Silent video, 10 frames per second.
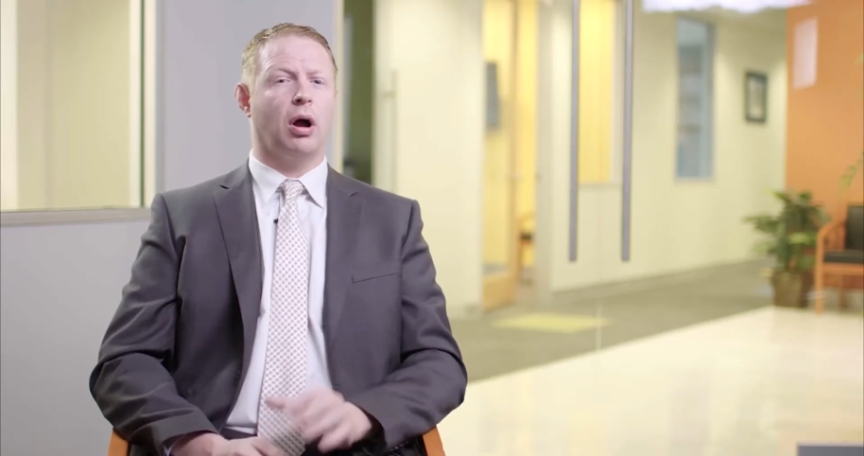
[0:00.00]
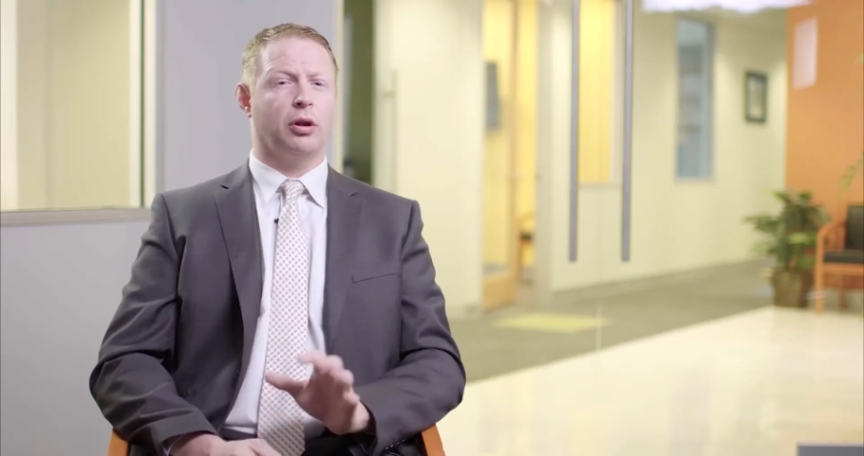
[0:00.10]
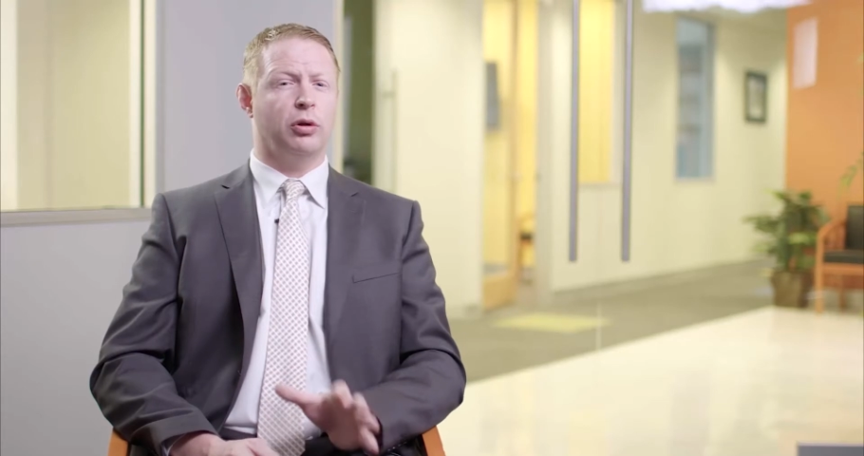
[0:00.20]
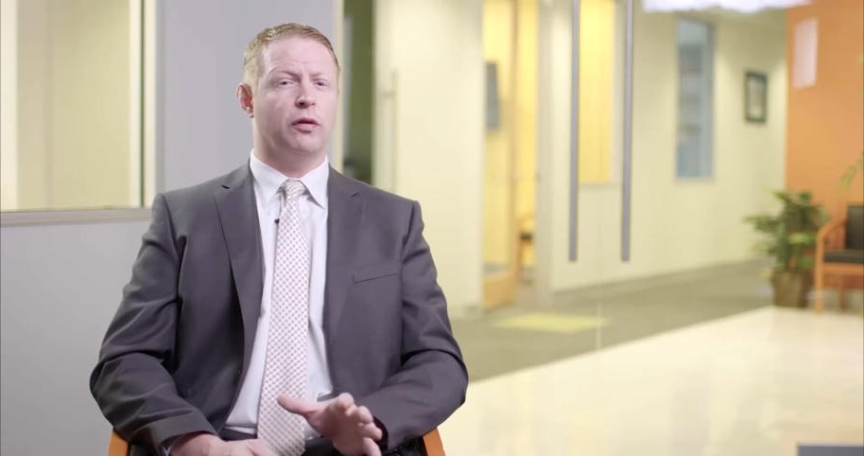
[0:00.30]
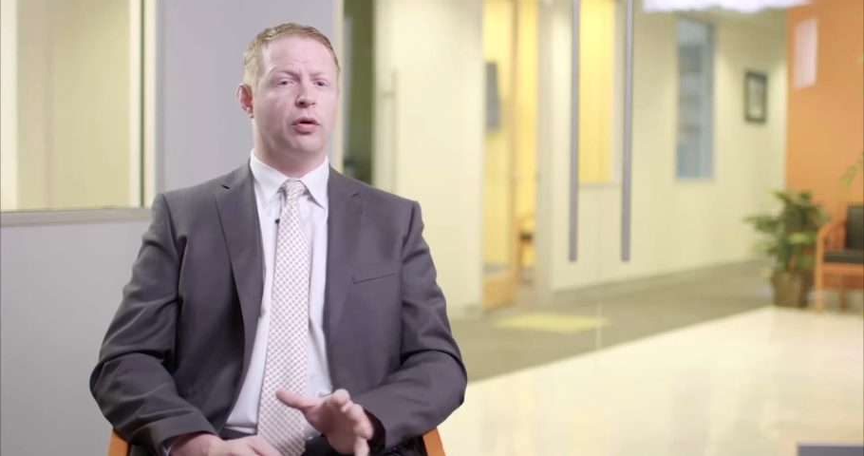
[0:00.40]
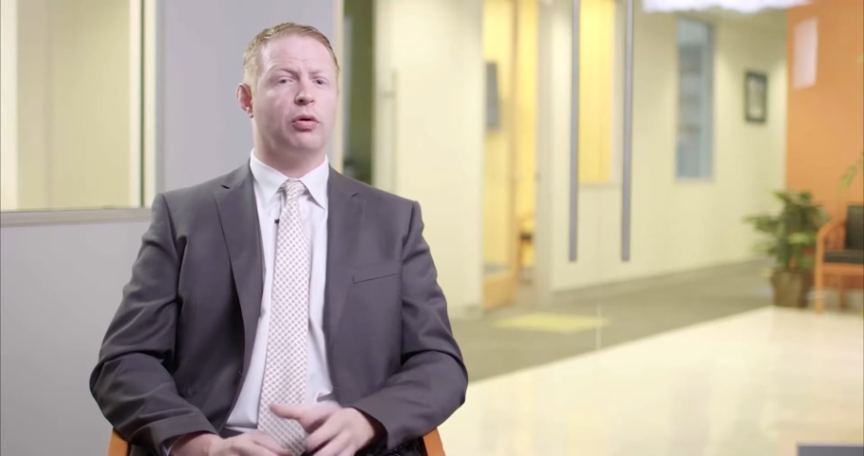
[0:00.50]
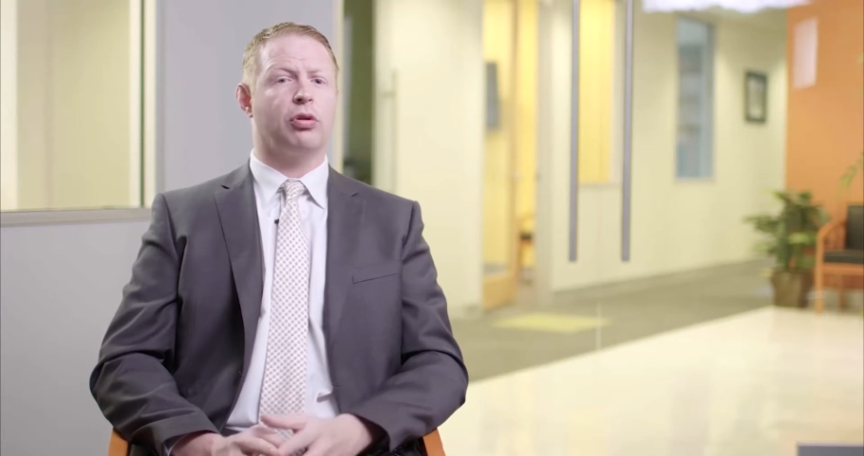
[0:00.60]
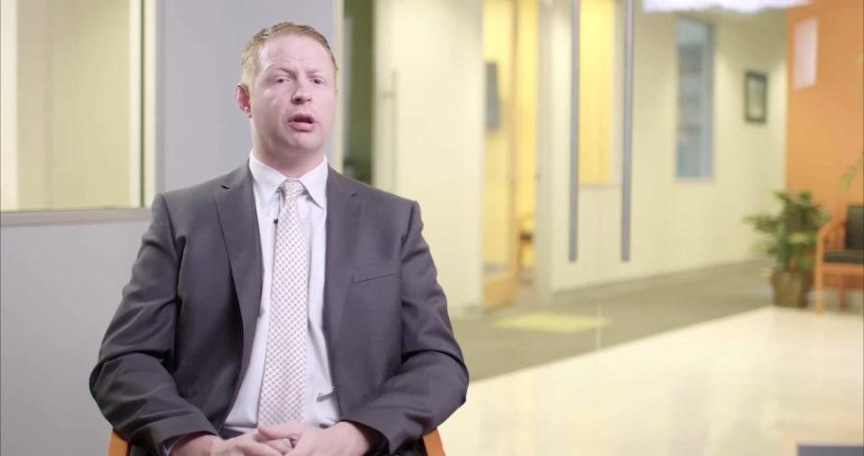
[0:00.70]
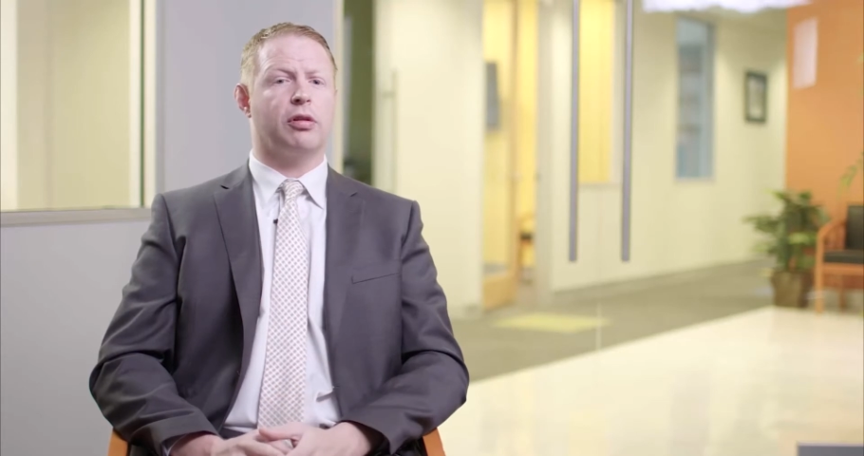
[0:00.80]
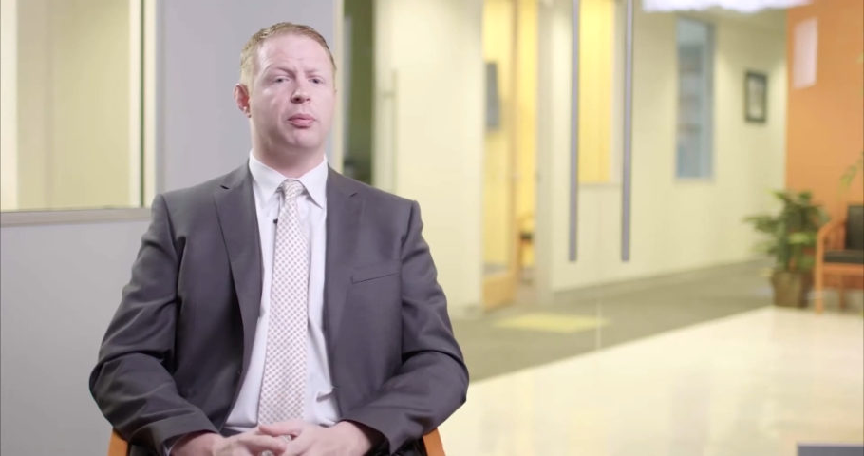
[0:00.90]

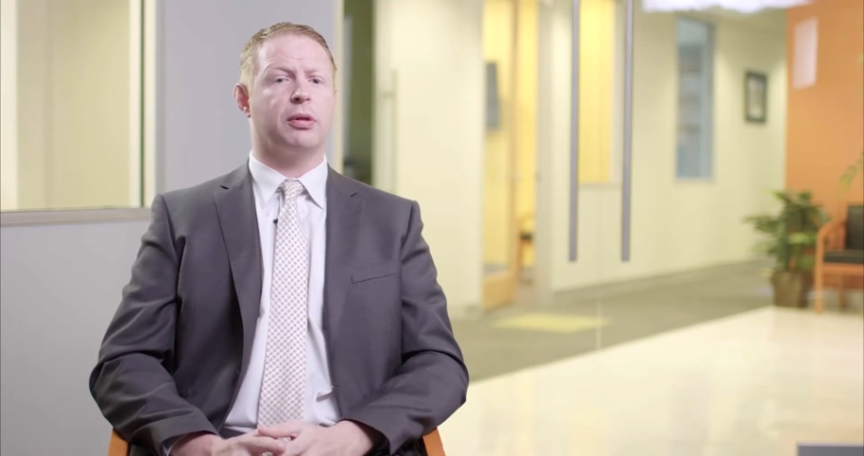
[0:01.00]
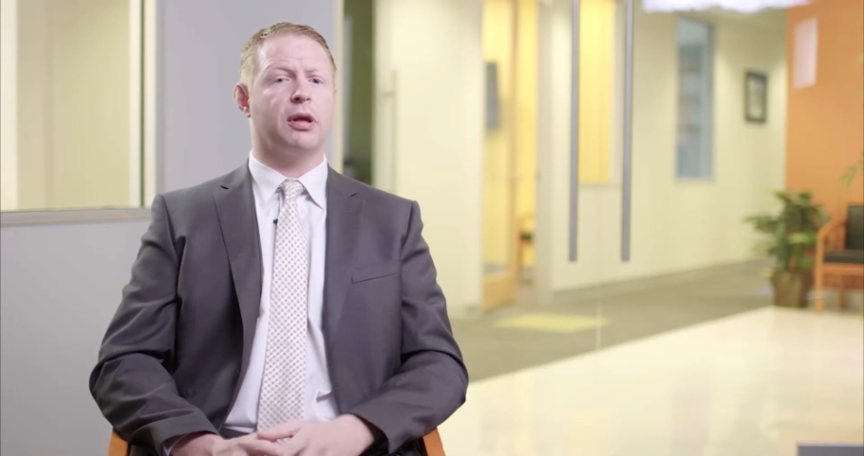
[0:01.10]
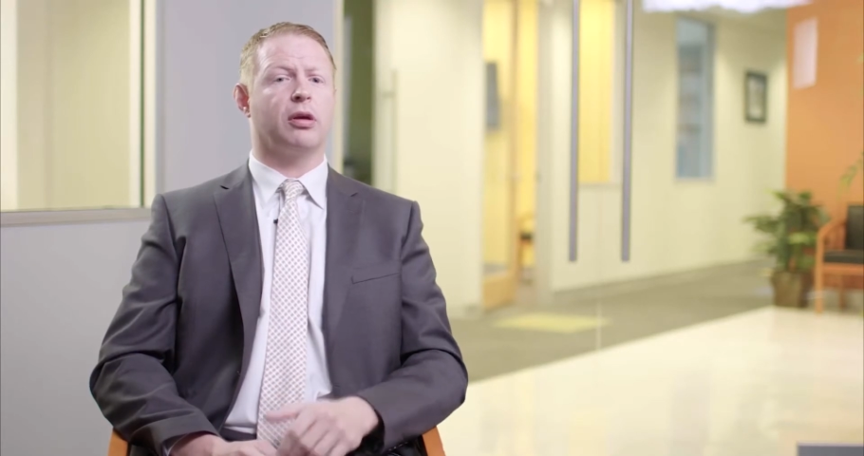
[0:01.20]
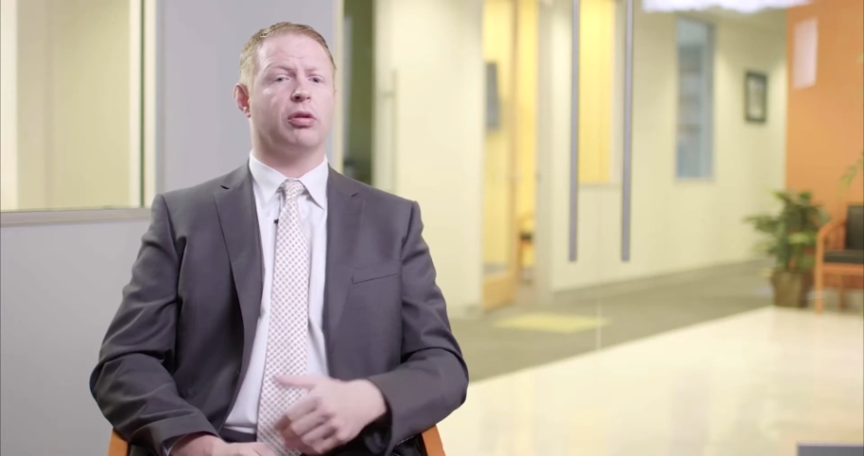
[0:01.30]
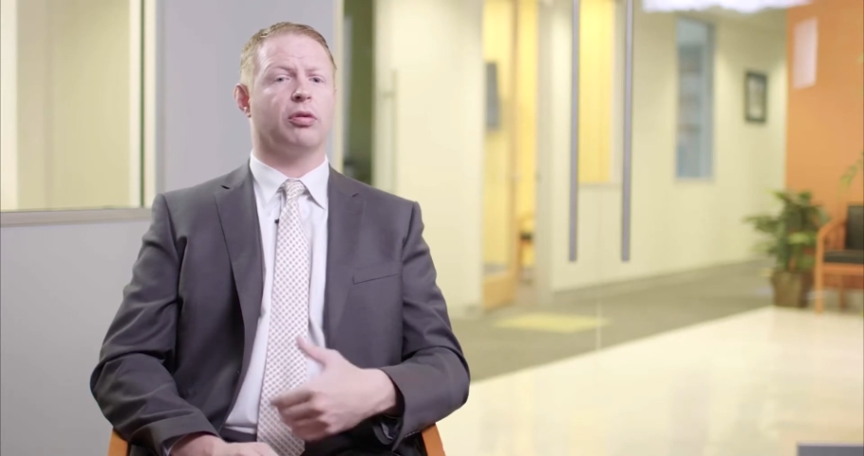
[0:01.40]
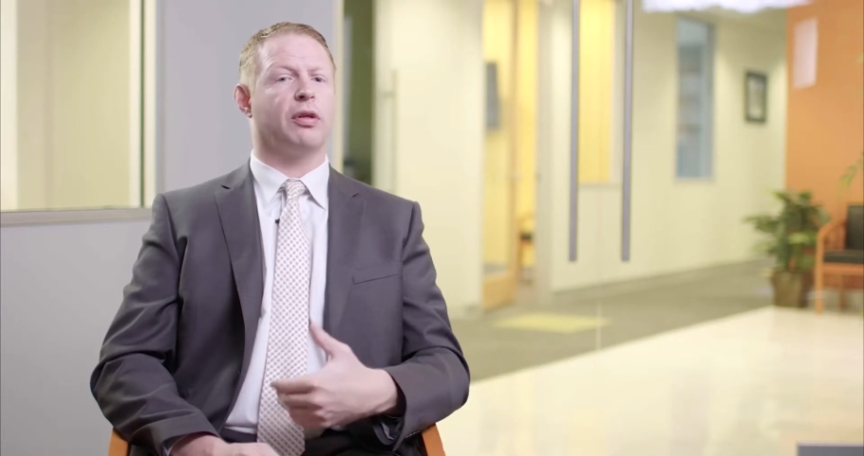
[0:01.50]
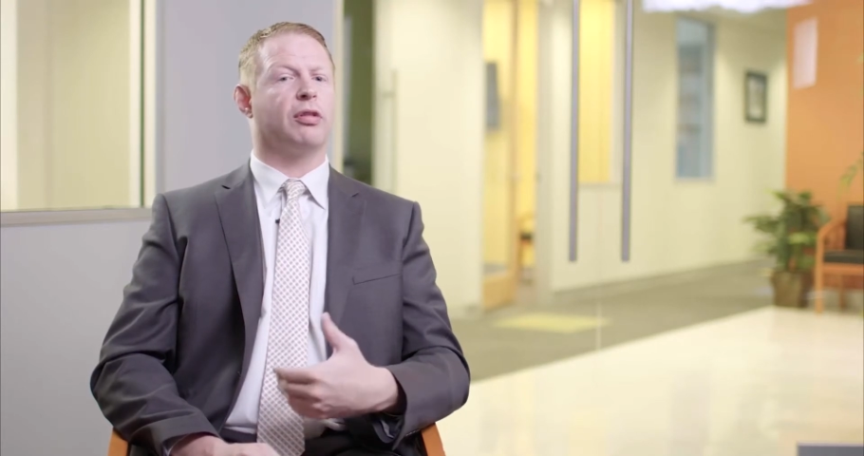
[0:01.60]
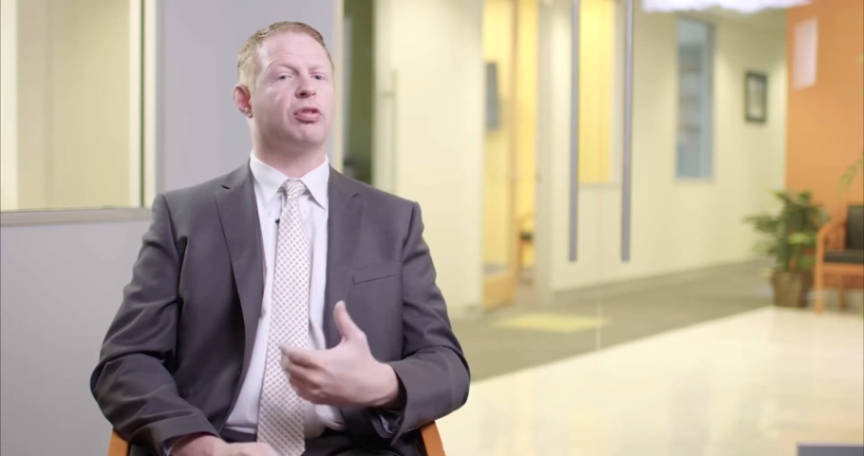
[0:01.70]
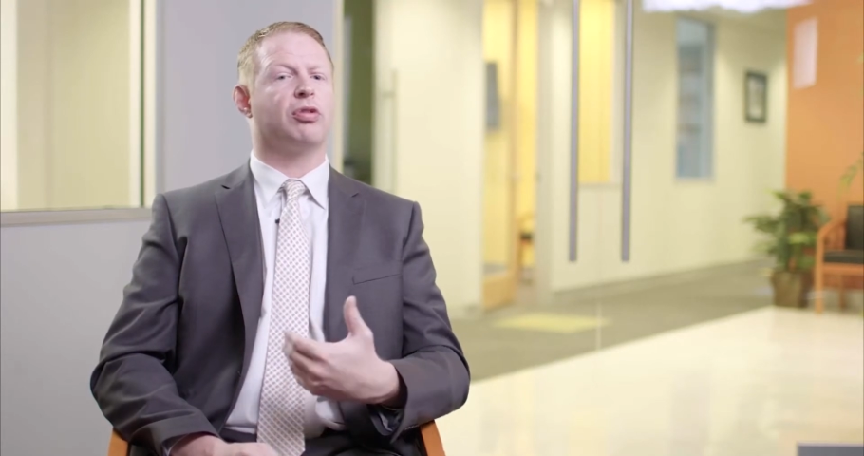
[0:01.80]
universities in particular that